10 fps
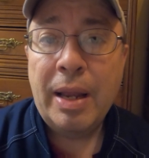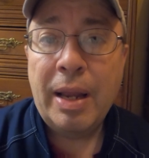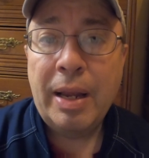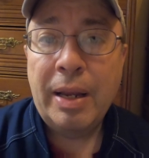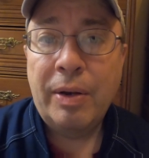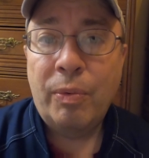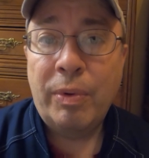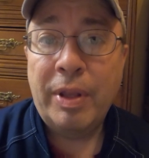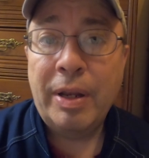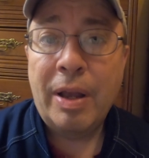And
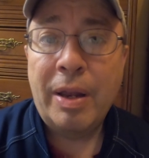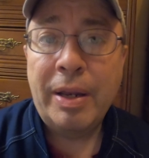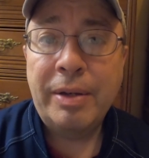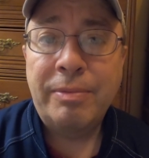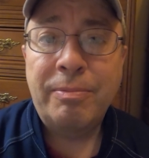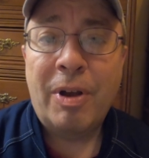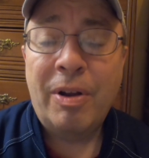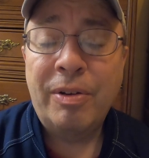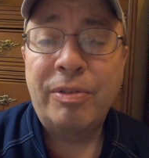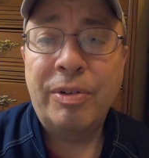when they got it,
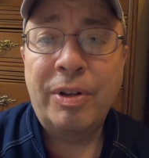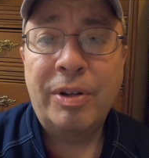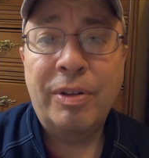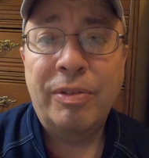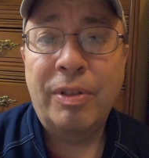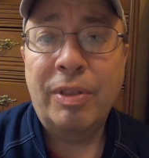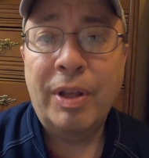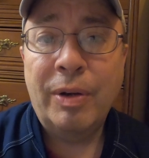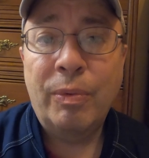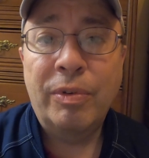honest to goodness, the
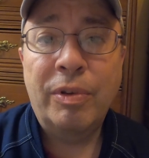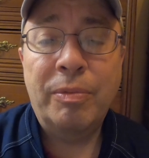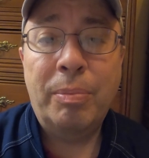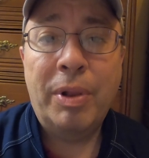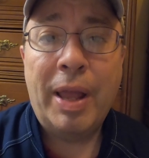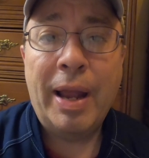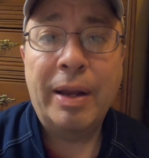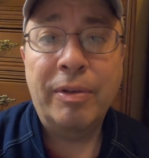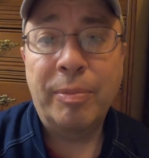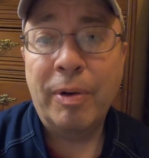thing was as
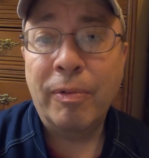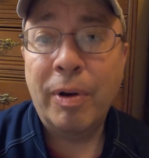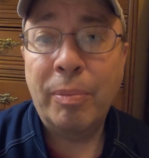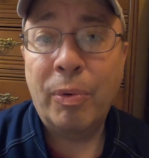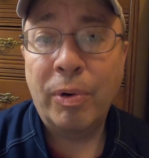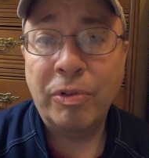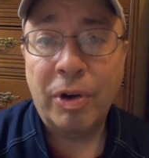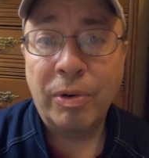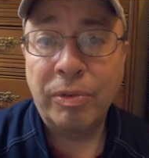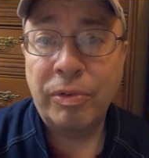black as my front porch
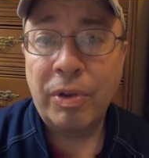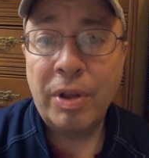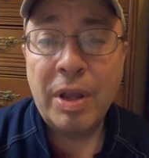urns.